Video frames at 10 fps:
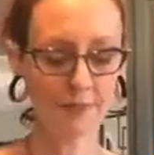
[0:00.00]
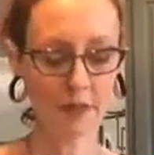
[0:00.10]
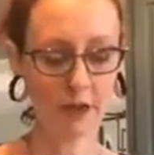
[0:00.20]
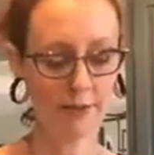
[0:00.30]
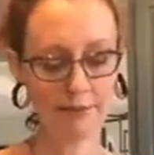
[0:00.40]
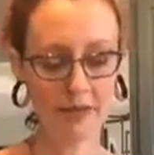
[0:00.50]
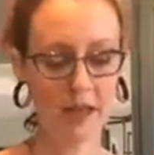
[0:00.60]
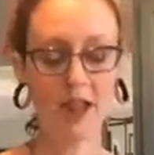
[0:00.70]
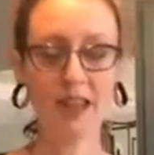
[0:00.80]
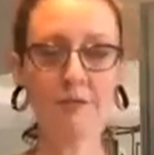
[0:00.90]

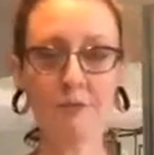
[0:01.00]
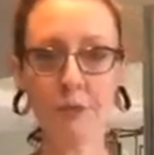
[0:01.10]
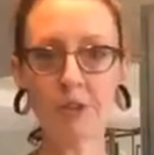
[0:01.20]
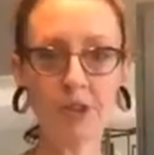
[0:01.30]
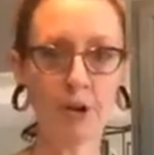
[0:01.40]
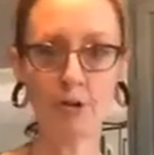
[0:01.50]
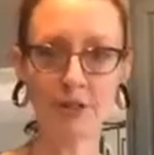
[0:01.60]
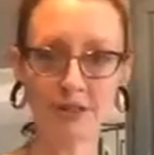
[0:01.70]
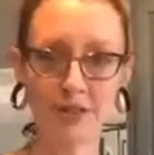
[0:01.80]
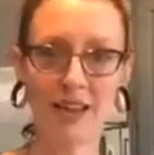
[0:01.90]
And
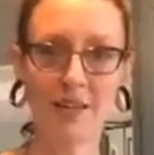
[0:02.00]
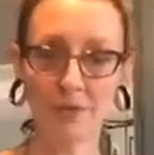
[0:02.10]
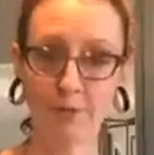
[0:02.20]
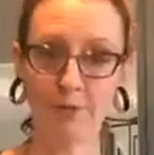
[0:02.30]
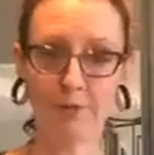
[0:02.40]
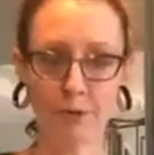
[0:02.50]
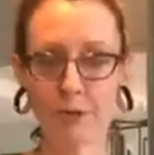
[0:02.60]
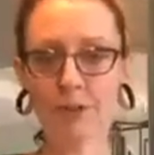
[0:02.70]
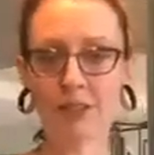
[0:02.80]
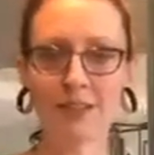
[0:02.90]
fructose from
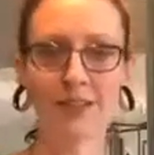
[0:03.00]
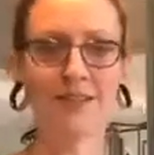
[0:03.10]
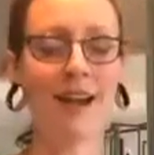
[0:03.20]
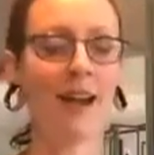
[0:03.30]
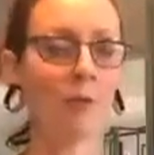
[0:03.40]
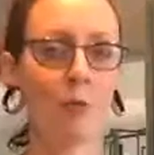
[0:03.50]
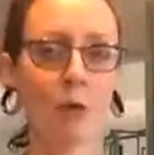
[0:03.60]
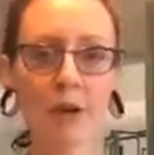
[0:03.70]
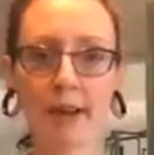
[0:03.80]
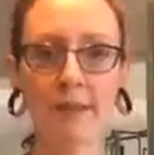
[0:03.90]
fruit does not
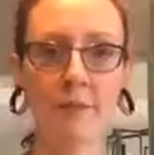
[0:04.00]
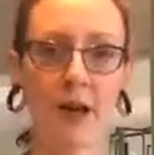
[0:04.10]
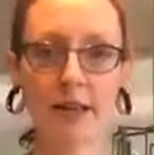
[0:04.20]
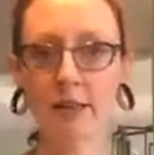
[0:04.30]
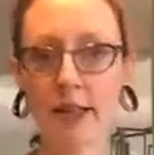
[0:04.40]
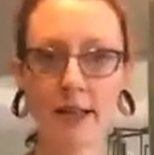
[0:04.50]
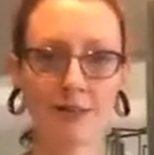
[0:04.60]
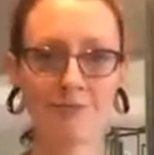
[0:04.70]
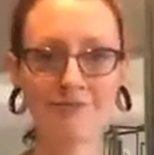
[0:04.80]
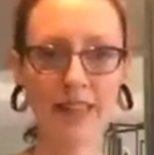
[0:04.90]
work in the body like
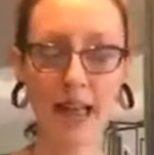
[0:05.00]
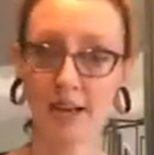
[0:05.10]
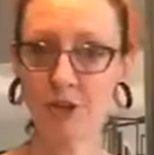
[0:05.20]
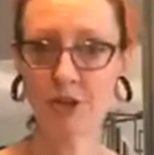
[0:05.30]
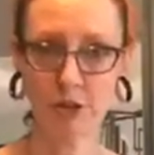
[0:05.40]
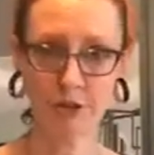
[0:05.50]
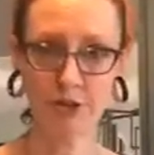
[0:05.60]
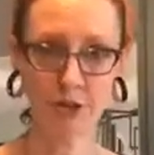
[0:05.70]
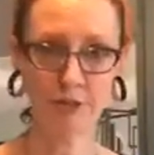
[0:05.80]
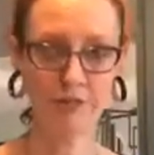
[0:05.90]
added sugars do.